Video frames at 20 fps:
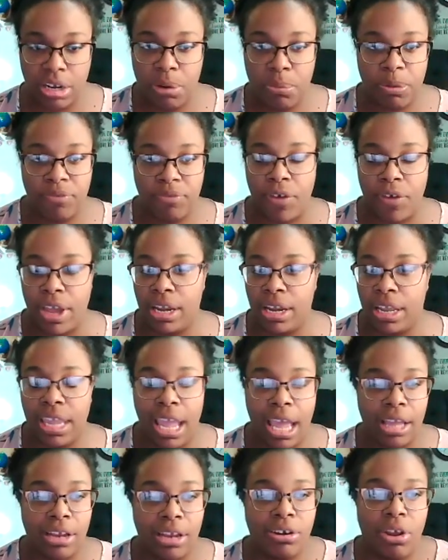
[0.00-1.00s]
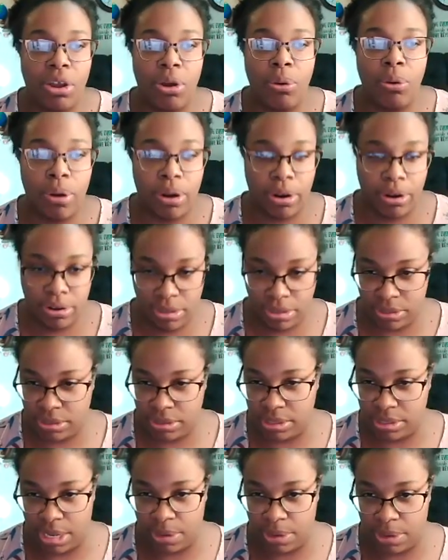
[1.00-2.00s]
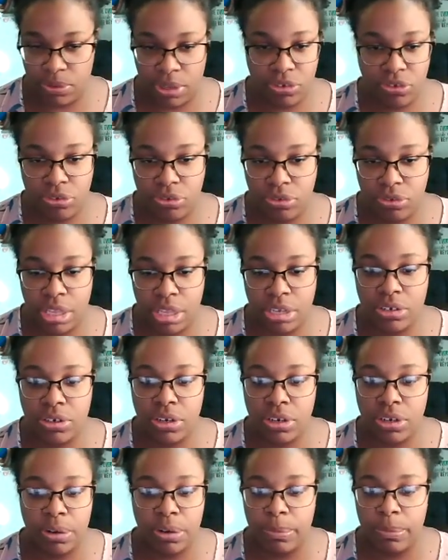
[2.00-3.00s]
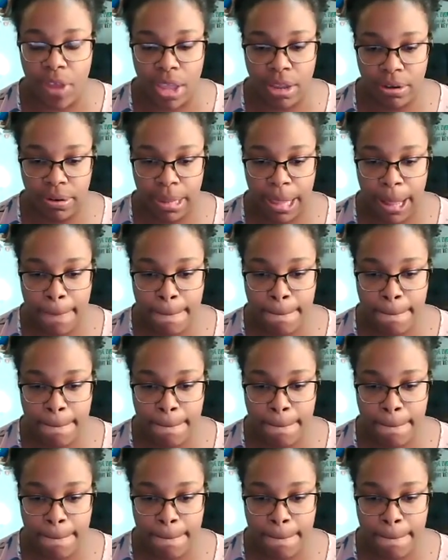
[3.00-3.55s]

It'll be fine. He had no urgency. It was like, just do that. It'll be fine.